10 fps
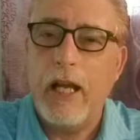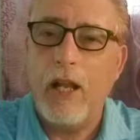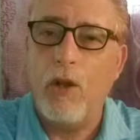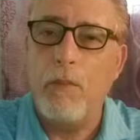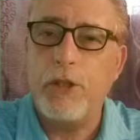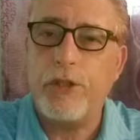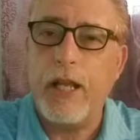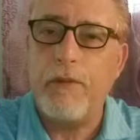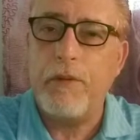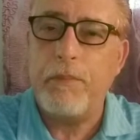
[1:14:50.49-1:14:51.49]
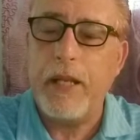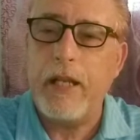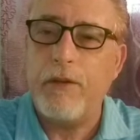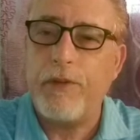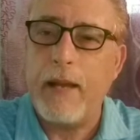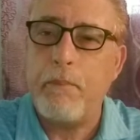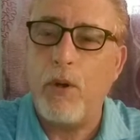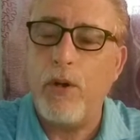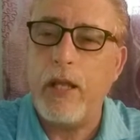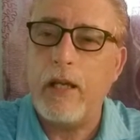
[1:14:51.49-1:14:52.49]
Hello, Mr. Kevin P. of
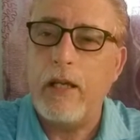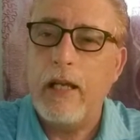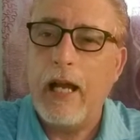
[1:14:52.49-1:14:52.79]
Cambodia.